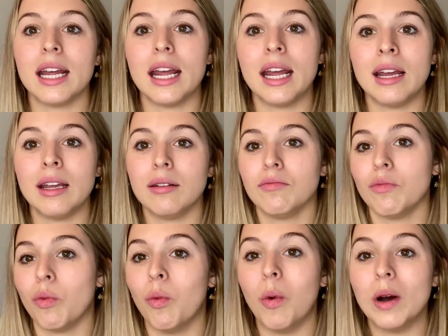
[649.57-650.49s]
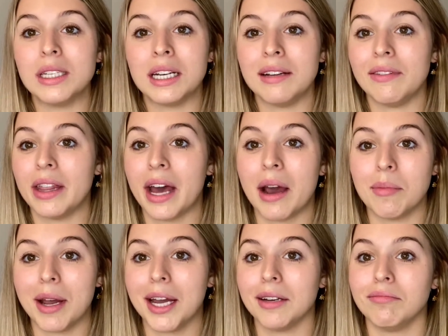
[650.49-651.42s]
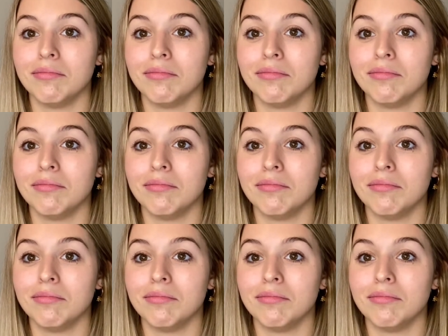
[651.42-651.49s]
it wasn't even that bad.